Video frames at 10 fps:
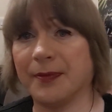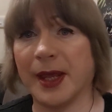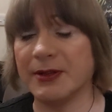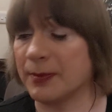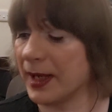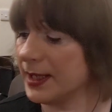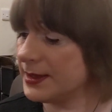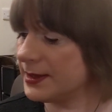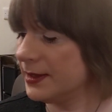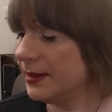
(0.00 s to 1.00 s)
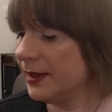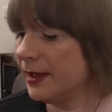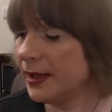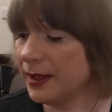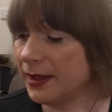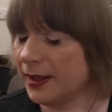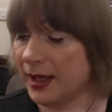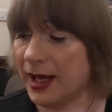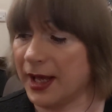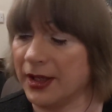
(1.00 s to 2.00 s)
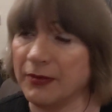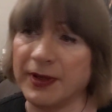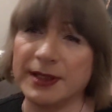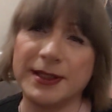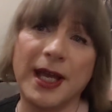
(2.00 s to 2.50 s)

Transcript: was a blast. And the good thing is,